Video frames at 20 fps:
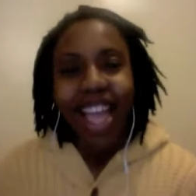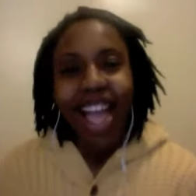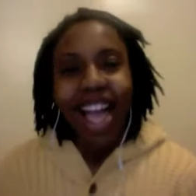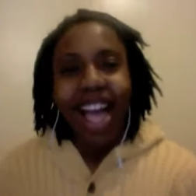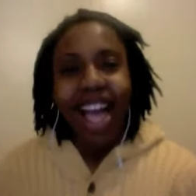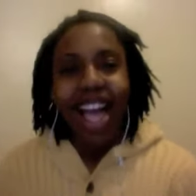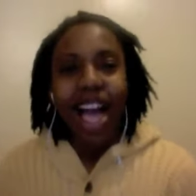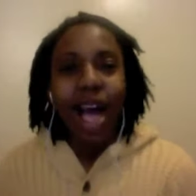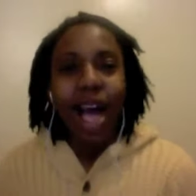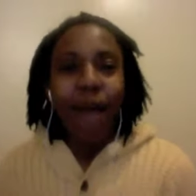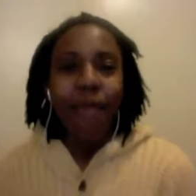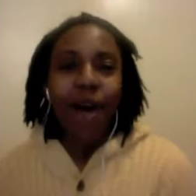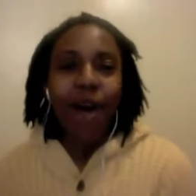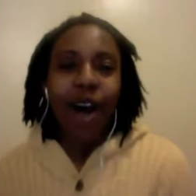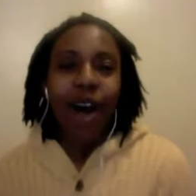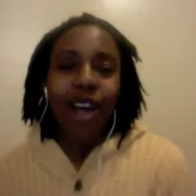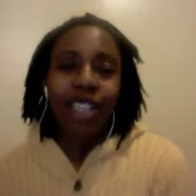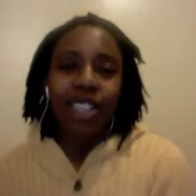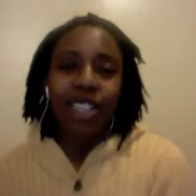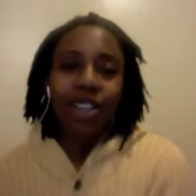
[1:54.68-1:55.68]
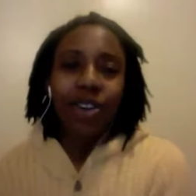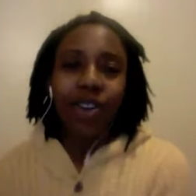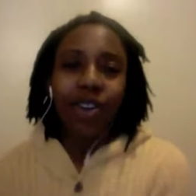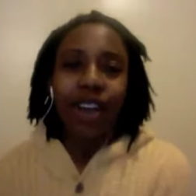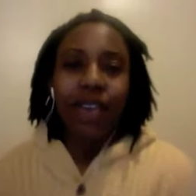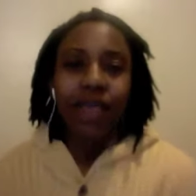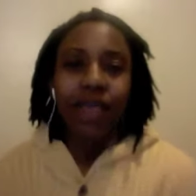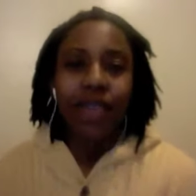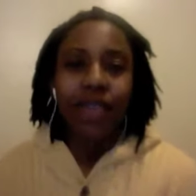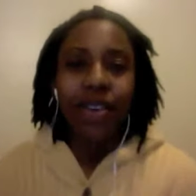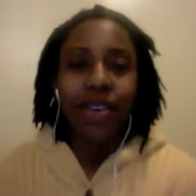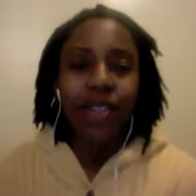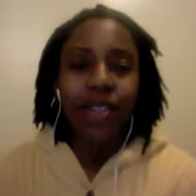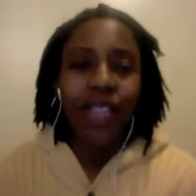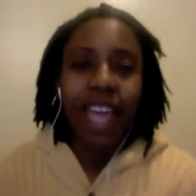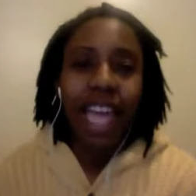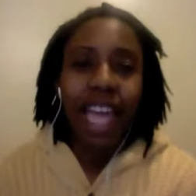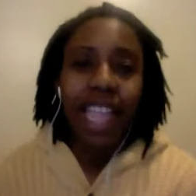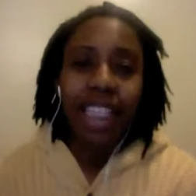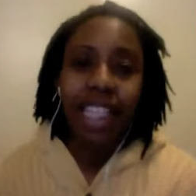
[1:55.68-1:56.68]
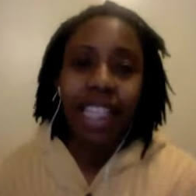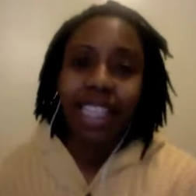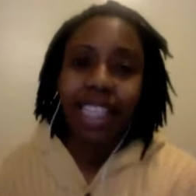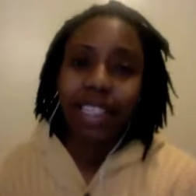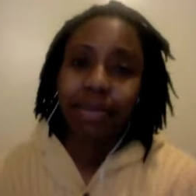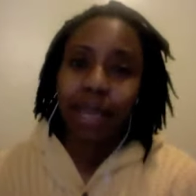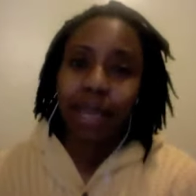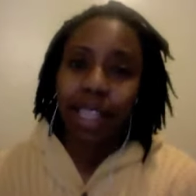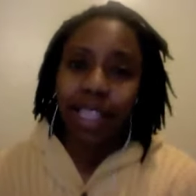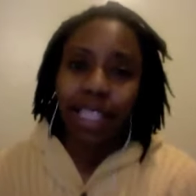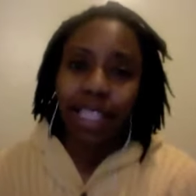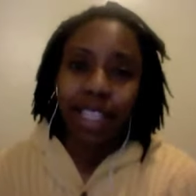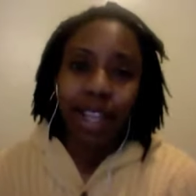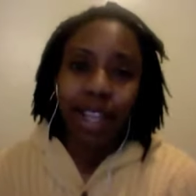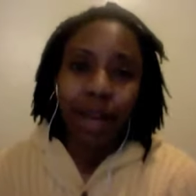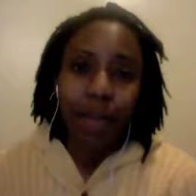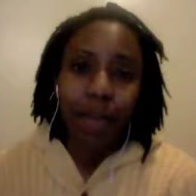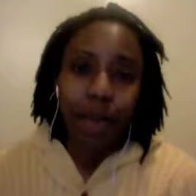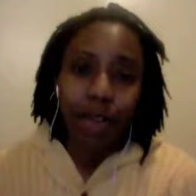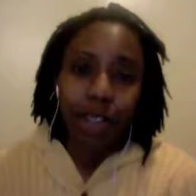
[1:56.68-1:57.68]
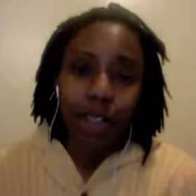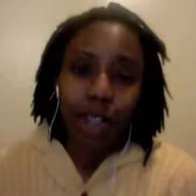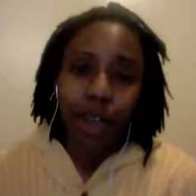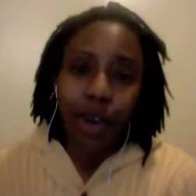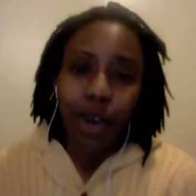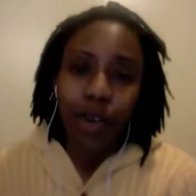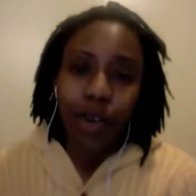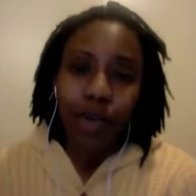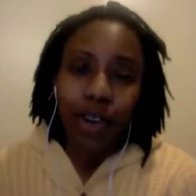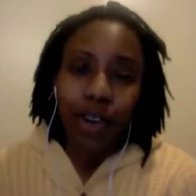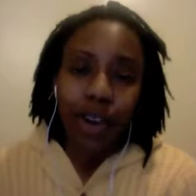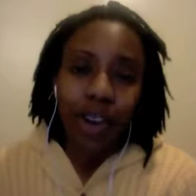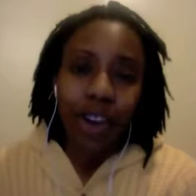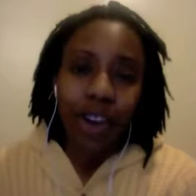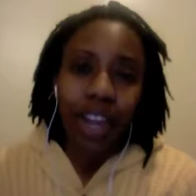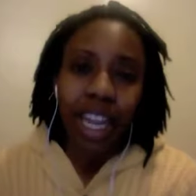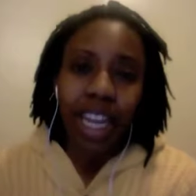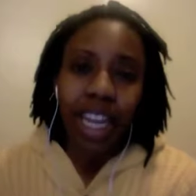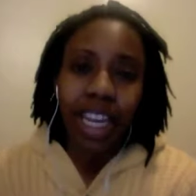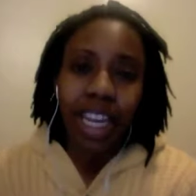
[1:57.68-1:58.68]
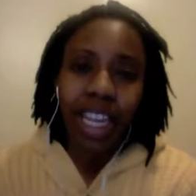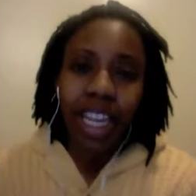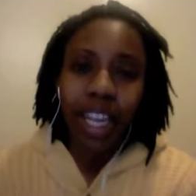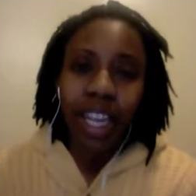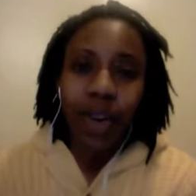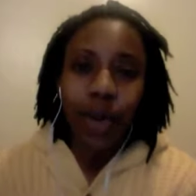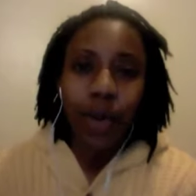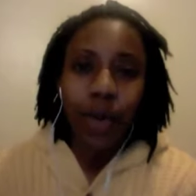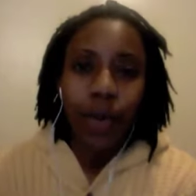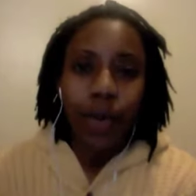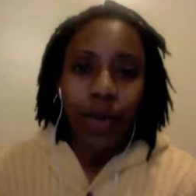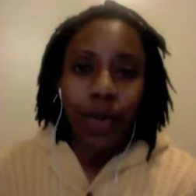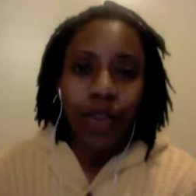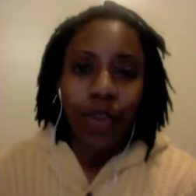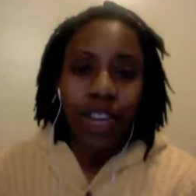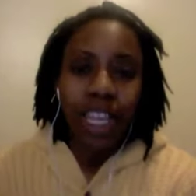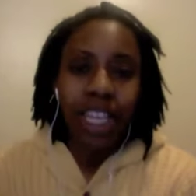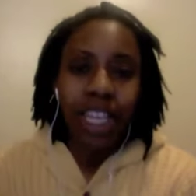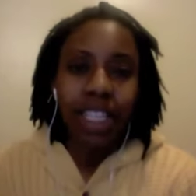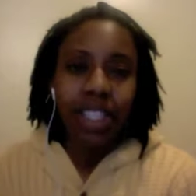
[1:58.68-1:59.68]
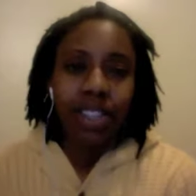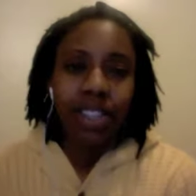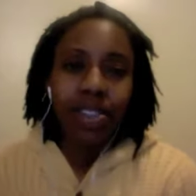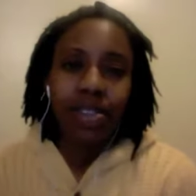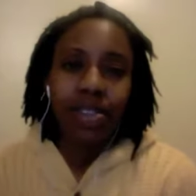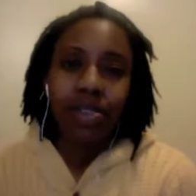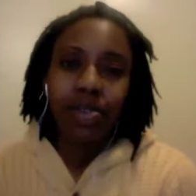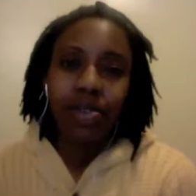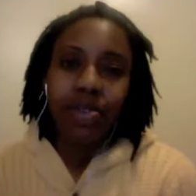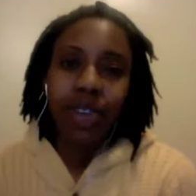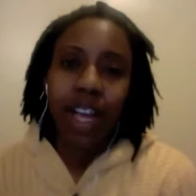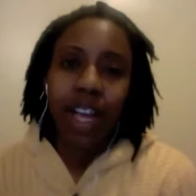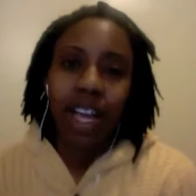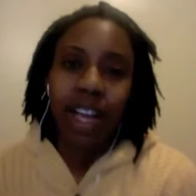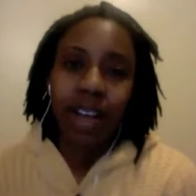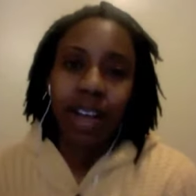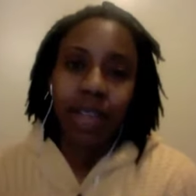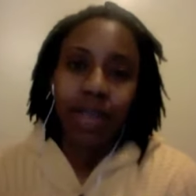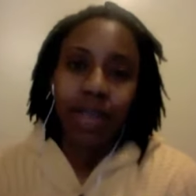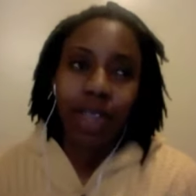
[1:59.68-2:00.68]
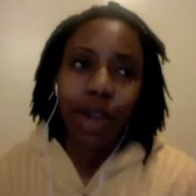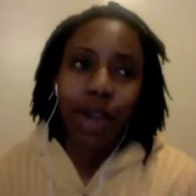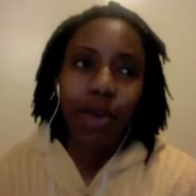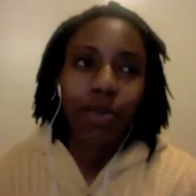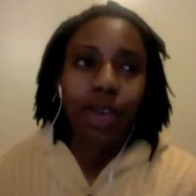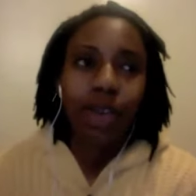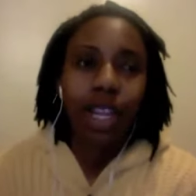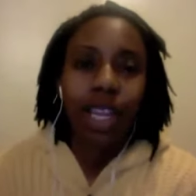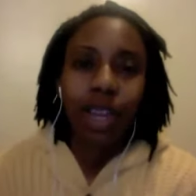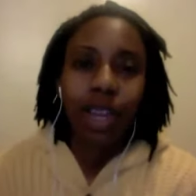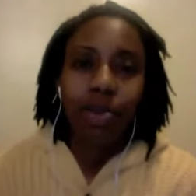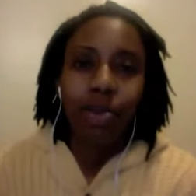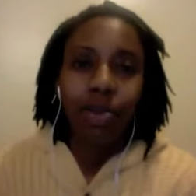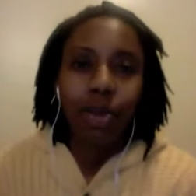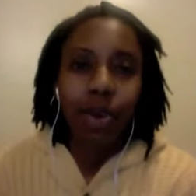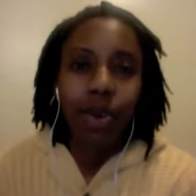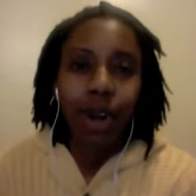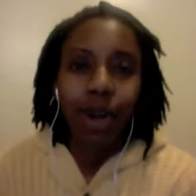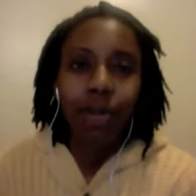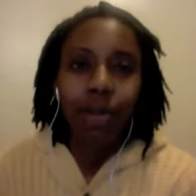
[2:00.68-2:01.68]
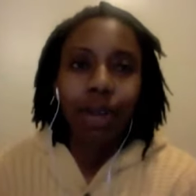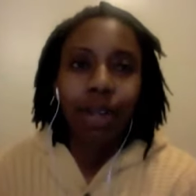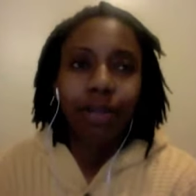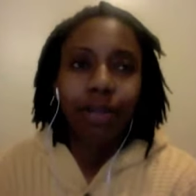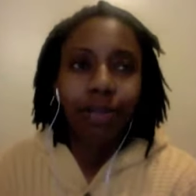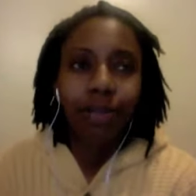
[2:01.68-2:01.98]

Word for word: I'm also grateful that this month is almost over and moving into um, a really warm and